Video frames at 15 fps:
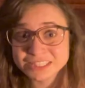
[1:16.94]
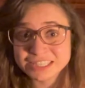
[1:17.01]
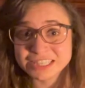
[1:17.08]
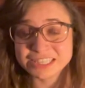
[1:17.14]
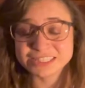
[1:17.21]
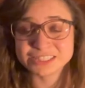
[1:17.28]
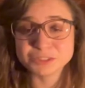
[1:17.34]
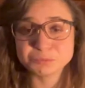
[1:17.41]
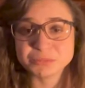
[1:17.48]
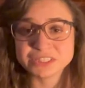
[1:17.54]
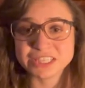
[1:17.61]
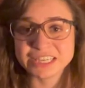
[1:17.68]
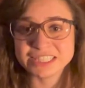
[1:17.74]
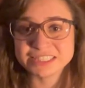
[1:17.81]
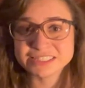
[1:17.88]
It's a
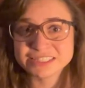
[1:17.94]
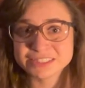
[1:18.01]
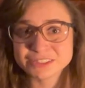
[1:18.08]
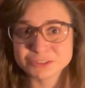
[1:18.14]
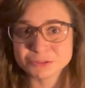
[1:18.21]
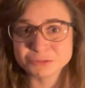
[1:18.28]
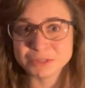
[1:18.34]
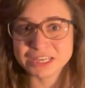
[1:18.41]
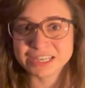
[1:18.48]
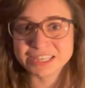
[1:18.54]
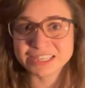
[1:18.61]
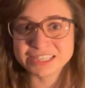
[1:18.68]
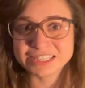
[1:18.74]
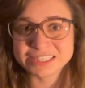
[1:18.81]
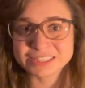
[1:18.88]
place
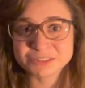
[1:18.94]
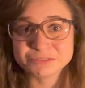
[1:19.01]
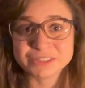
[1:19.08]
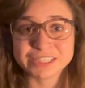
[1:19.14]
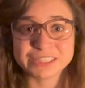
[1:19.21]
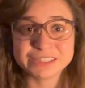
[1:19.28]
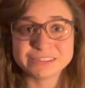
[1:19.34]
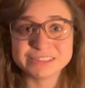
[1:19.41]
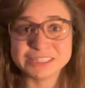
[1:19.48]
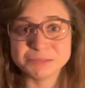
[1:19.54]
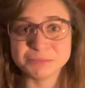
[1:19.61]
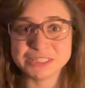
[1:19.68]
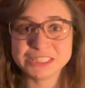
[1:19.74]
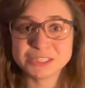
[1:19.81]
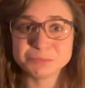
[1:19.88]
where fellow
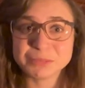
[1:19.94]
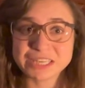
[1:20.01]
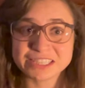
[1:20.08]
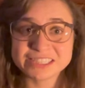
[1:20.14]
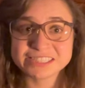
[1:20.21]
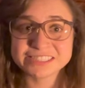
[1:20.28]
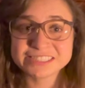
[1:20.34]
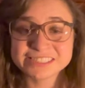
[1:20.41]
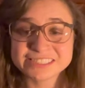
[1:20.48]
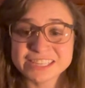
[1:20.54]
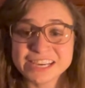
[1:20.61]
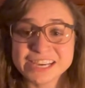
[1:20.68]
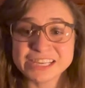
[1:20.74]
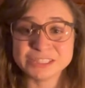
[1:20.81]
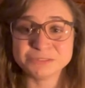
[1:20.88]
image bearers
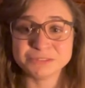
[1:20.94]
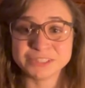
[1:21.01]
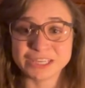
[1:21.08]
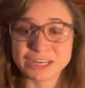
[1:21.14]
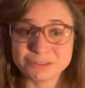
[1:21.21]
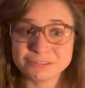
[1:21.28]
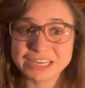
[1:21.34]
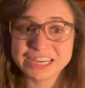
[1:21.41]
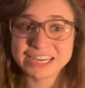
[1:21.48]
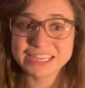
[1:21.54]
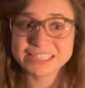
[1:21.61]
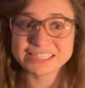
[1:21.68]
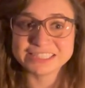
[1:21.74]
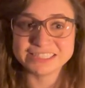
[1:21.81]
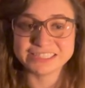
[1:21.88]
of
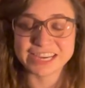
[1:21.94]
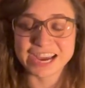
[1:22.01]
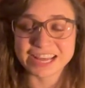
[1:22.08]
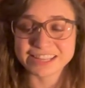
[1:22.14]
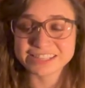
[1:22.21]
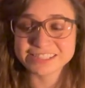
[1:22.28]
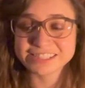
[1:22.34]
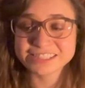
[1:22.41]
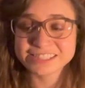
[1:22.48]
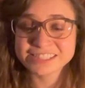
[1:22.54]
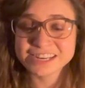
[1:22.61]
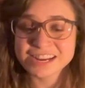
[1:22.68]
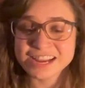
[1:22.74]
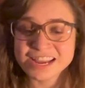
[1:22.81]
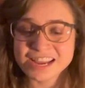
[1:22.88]
Yahweh can gather
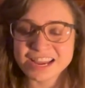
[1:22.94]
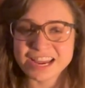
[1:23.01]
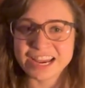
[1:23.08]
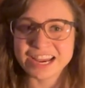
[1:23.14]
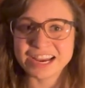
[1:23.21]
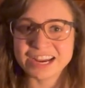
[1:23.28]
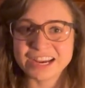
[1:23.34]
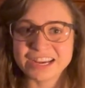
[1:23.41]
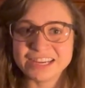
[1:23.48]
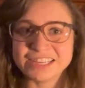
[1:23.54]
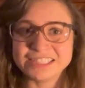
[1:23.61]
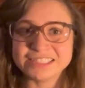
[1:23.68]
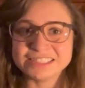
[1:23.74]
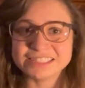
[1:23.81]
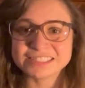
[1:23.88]

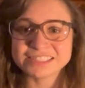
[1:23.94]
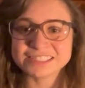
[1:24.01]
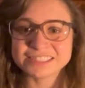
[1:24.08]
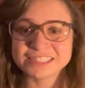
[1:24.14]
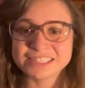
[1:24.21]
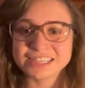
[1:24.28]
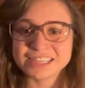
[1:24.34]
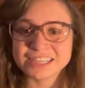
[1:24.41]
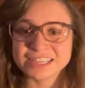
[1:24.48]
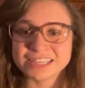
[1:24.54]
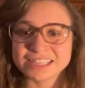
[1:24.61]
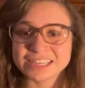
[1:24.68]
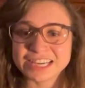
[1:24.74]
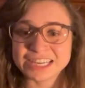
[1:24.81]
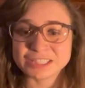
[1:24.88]
and
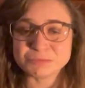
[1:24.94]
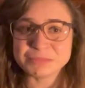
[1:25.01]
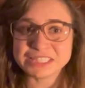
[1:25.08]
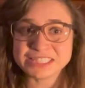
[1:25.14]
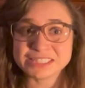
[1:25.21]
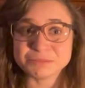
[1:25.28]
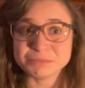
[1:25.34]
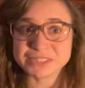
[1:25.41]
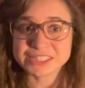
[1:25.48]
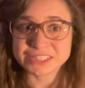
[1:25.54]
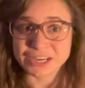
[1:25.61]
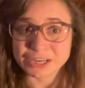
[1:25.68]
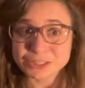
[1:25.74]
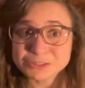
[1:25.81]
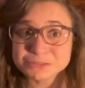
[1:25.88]
can be
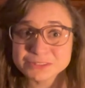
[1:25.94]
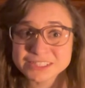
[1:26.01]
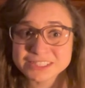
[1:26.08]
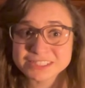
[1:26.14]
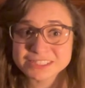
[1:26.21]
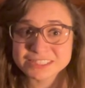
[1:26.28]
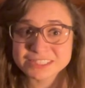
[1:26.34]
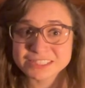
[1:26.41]
themselves,